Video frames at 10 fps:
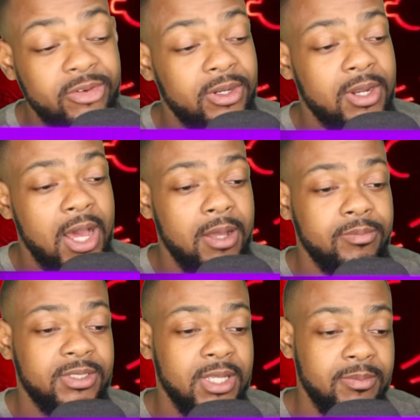Even
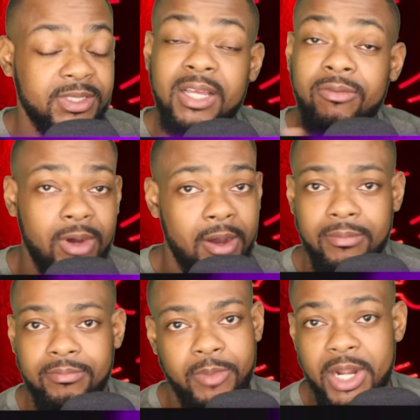
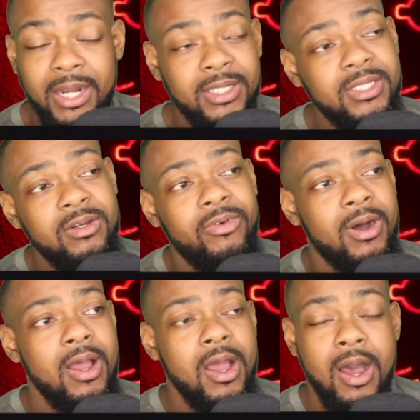Silva, Bernardo
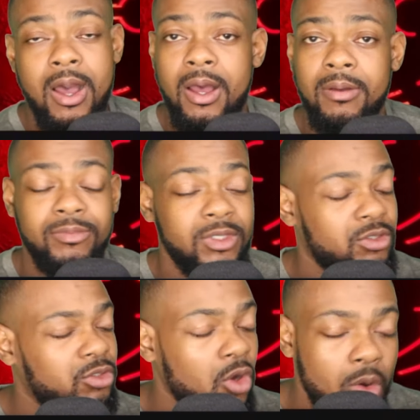Silva,
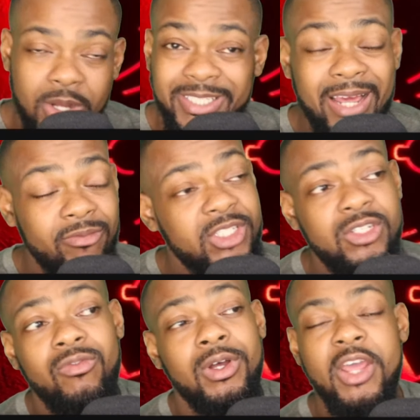so much.
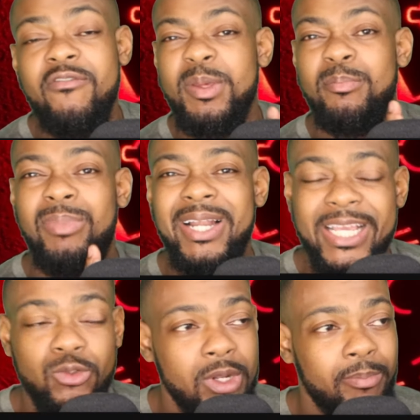David Silva, they've been
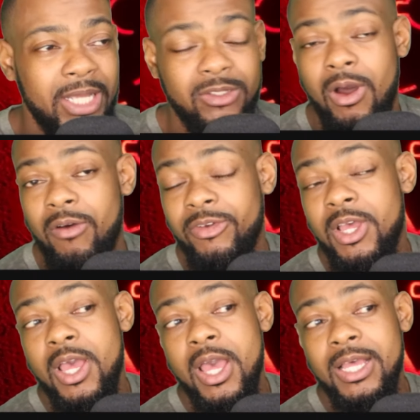blessed with a platter
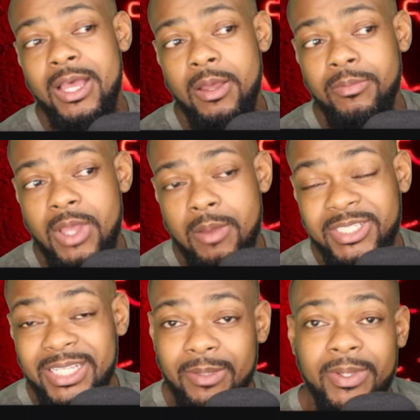of
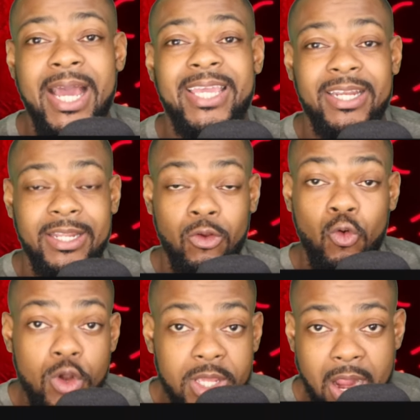sentiment that
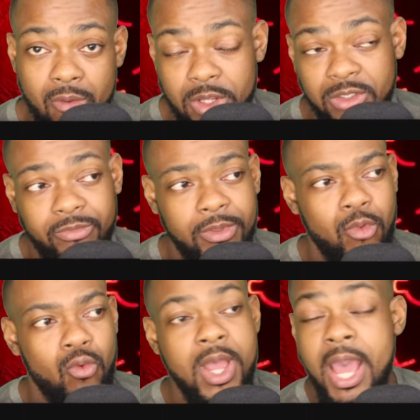can good carriers
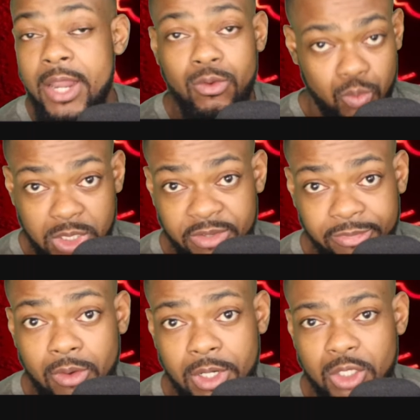off the ball. And
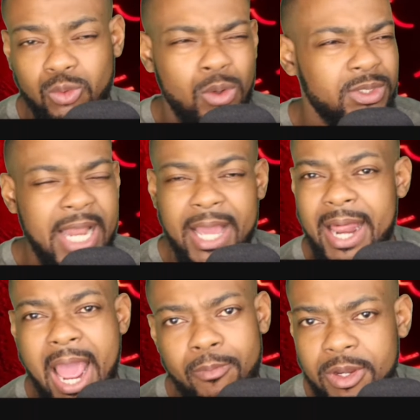we see Foden as well.
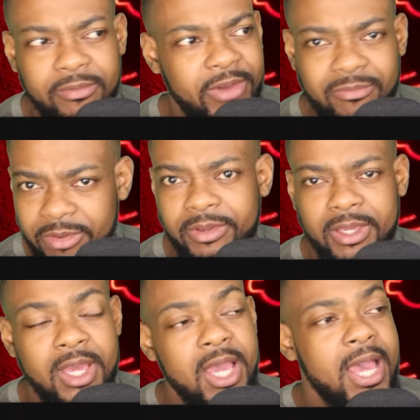He's like an hybrid of
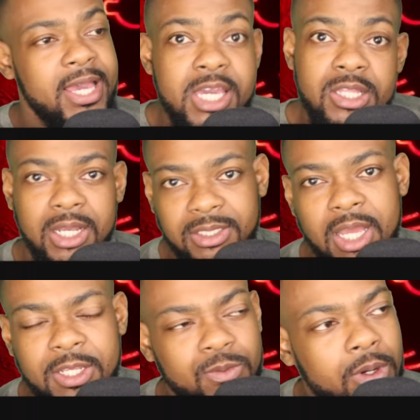everything. He
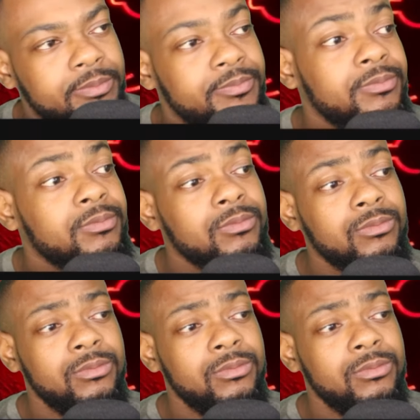does that as well.